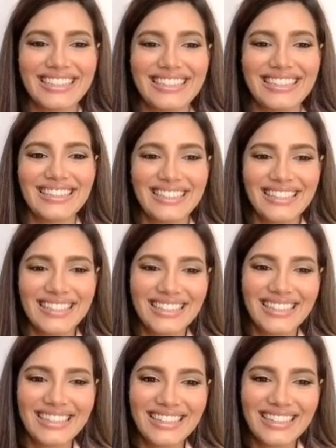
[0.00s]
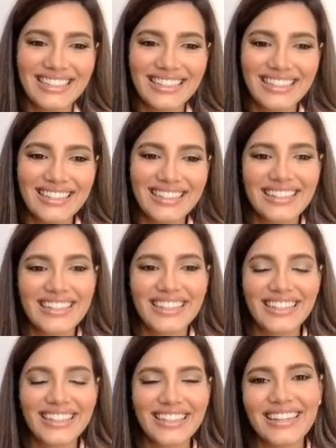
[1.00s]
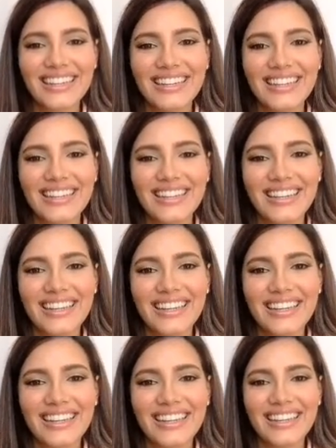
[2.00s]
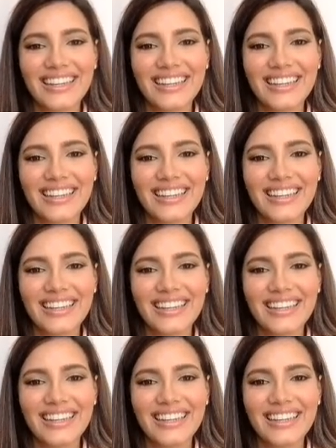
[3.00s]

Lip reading: No words are spoken by the person on screen.